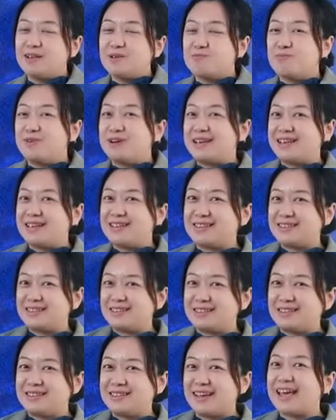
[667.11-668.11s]
please
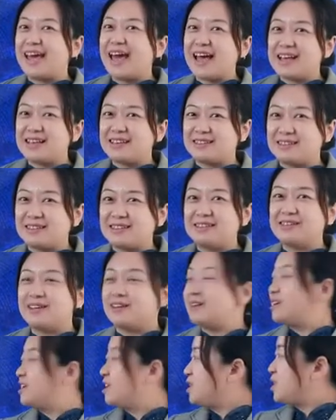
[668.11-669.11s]
guess
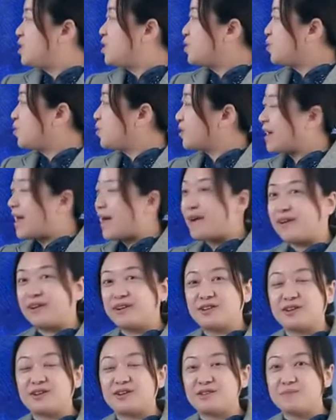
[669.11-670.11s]
the new
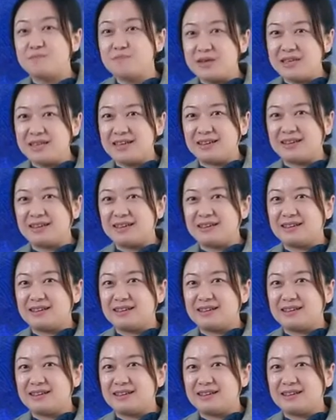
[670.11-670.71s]
character's meaning.